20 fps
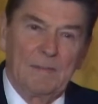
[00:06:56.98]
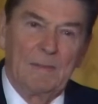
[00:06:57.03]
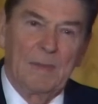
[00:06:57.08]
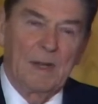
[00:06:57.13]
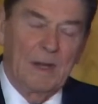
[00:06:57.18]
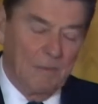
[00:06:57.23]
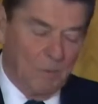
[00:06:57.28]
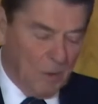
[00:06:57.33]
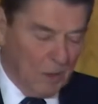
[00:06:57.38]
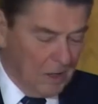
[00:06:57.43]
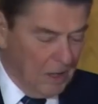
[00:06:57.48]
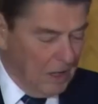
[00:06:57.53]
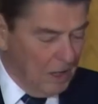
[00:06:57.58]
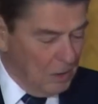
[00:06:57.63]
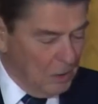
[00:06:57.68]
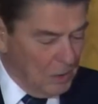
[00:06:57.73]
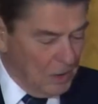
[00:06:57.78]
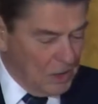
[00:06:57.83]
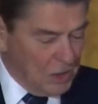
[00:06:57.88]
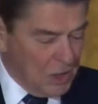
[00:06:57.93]
But if we're going to
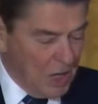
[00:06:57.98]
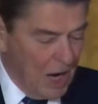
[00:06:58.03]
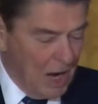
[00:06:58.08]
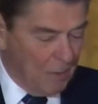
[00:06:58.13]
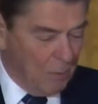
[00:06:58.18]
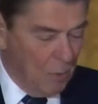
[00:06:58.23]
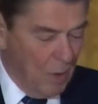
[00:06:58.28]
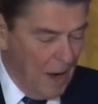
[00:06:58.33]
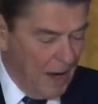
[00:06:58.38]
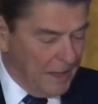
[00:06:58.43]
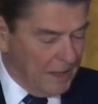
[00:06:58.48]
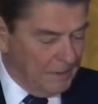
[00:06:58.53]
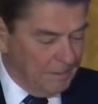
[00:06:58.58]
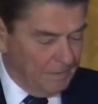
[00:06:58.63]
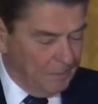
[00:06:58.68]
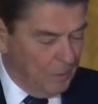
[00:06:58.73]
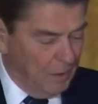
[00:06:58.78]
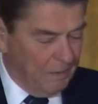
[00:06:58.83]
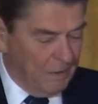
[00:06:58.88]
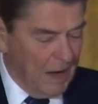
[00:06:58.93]
do the job right,
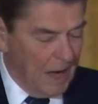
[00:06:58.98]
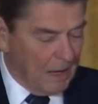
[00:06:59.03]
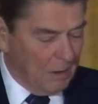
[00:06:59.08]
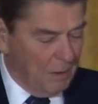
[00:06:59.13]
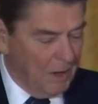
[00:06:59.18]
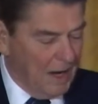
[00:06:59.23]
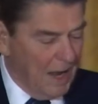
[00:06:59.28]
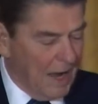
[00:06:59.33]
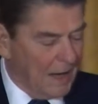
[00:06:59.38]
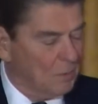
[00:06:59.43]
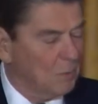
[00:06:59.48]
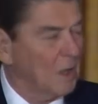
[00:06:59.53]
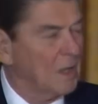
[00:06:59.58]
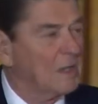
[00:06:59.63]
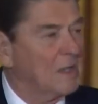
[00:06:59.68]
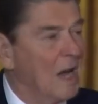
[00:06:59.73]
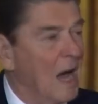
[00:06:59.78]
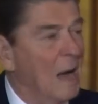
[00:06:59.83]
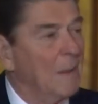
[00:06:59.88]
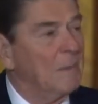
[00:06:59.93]
we've got to enact what
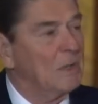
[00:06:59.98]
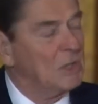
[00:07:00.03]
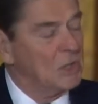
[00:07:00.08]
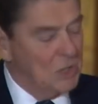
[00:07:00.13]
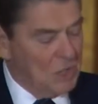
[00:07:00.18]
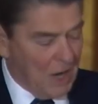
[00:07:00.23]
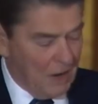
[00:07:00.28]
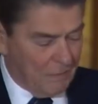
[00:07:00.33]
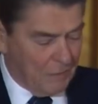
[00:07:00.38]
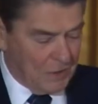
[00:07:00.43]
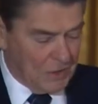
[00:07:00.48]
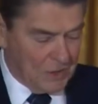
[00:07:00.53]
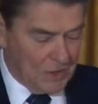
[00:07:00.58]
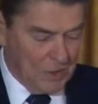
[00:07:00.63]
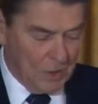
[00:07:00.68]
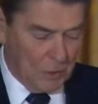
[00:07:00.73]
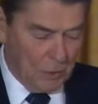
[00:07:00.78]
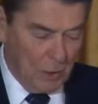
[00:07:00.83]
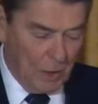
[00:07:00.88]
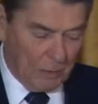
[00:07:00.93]
Thomas Jefferson
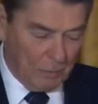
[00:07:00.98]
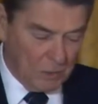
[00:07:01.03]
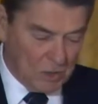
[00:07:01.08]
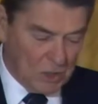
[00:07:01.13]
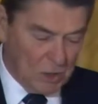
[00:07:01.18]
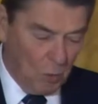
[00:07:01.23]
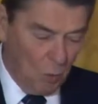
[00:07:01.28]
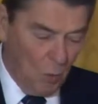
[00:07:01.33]
thought was the